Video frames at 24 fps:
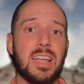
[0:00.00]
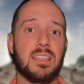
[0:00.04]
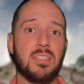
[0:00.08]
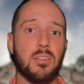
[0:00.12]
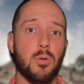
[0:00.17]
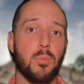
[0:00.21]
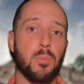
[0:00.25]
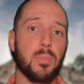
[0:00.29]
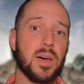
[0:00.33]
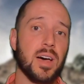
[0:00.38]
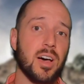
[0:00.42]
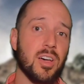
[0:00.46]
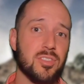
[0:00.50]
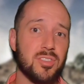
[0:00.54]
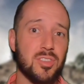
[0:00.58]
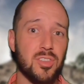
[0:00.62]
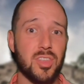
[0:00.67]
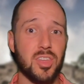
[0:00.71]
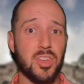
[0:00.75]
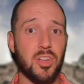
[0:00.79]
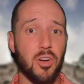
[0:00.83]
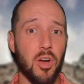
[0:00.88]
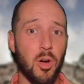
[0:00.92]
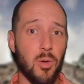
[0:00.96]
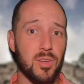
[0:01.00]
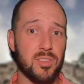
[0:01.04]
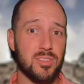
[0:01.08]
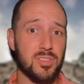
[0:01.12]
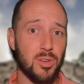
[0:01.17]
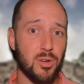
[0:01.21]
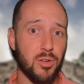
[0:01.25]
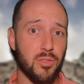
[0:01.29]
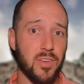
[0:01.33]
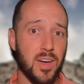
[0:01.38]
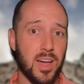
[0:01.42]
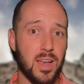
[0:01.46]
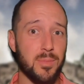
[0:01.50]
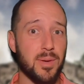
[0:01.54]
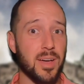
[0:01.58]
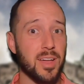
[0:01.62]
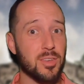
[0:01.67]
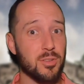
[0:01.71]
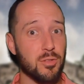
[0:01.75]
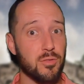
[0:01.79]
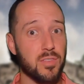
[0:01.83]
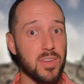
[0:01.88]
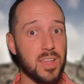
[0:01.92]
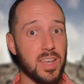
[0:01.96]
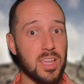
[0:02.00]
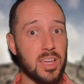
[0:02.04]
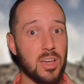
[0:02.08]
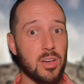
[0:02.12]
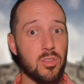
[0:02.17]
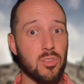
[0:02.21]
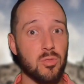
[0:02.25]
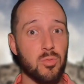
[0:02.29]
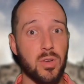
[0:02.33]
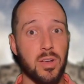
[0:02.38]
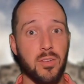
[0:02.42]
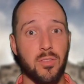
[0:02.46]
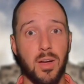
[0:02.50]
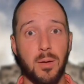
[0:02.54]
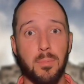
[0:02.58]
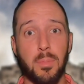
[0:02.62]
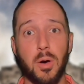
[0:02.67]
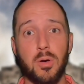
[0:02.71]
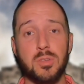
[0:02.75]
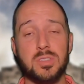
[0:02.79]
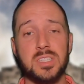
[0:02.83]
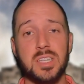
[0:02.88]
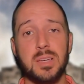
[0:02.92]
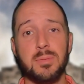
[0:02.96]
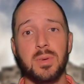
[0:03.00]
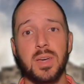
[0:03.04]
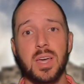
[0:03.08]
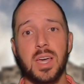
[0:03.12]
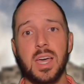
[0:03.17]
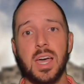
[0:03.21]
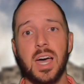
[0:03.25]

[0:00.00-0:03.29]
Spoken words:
little bell so that you're always notified about new videos whenever I post them.